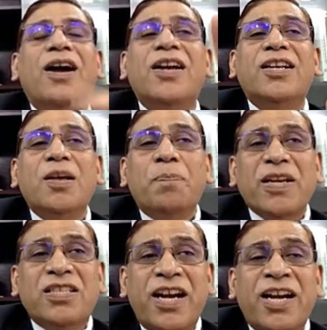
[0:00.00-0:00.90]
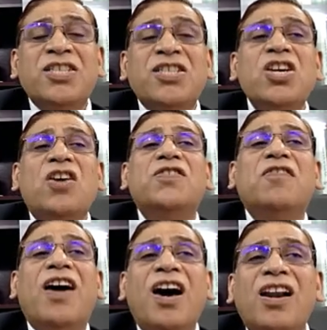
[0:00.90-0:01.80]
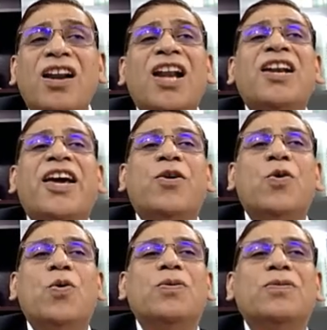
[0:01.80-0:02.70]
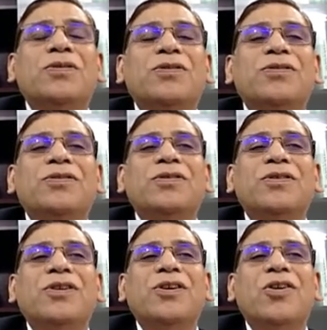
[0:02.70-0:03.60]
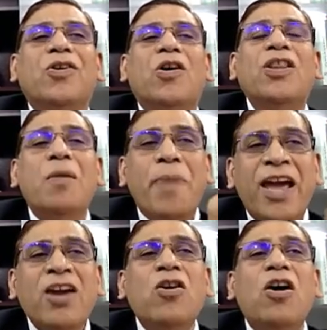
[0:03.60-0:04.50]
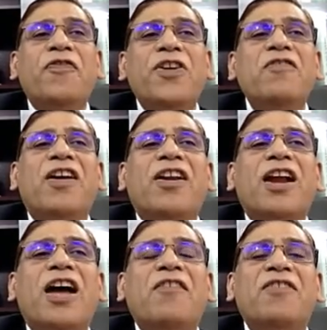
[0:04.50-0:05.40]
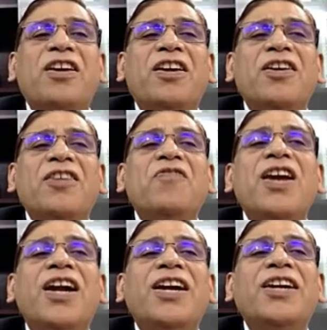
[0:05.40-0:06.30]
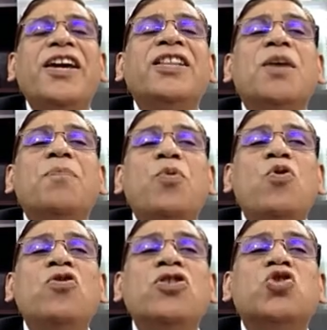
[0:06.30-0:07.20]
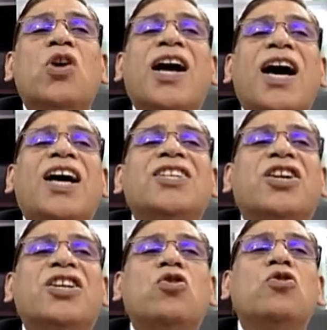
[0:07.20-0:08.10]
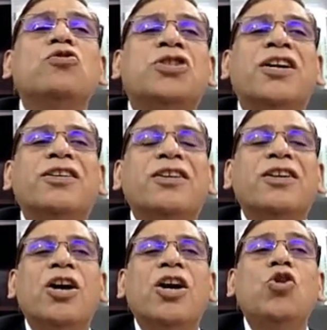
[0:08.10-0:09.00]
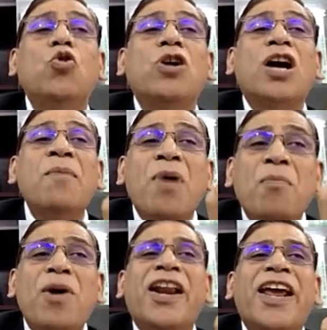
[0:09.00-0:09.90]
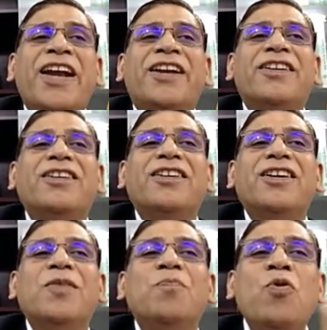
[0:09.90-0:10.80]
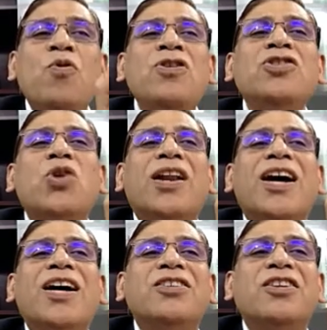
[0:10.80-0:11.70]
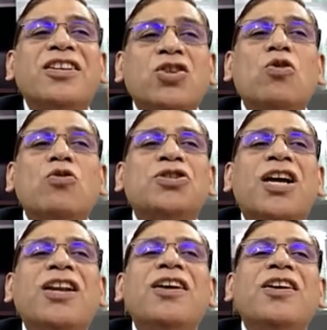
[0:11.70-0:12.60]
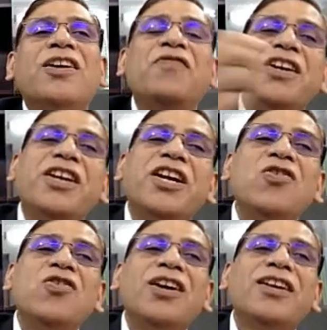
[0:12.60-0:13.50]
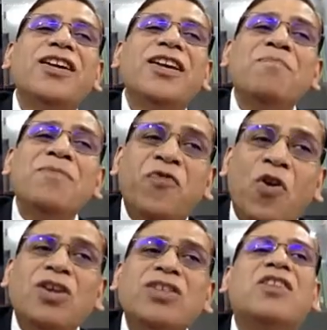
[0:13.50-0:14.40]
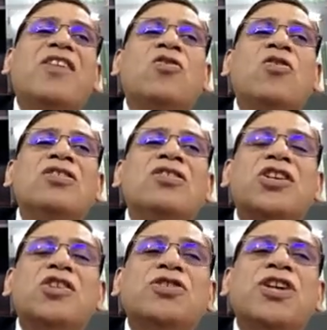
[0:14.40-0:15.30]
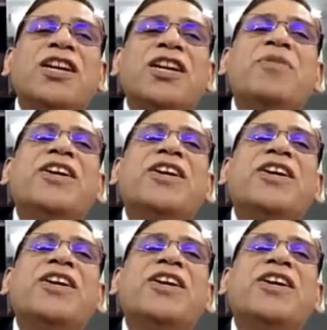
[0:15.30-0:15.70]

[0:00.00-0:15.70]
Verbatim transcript: under the presidency of Jawaharlal Nehru, on the bank of River Ravi, we had taken the Purna Swaraj resolution. To commemorate Purna Swaraj resolution, we did not enforce our constitution